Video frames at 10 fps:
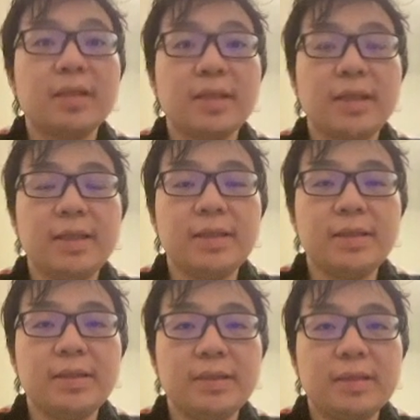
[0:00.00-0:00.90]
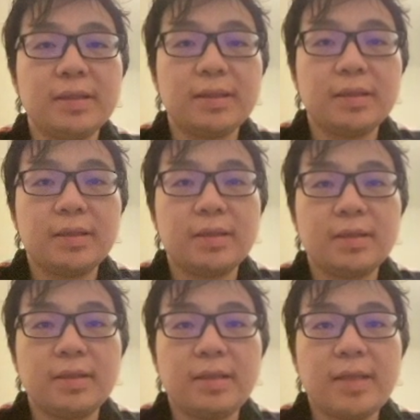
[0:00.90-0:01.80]
git
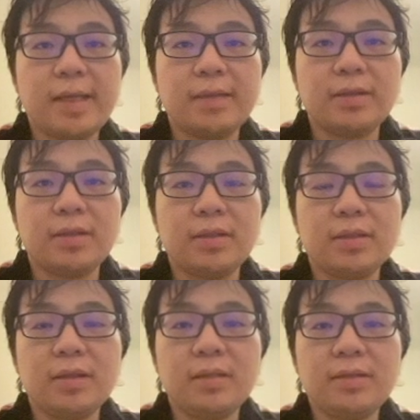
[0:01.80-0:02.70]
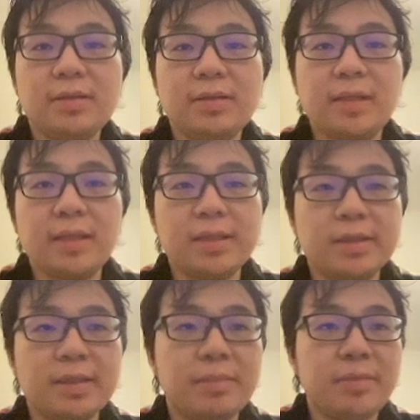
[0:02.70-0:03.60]
add dot
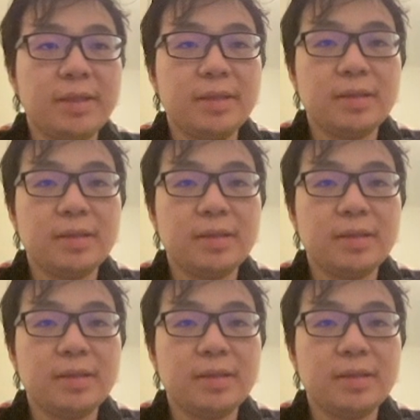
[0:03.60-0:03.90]
git commit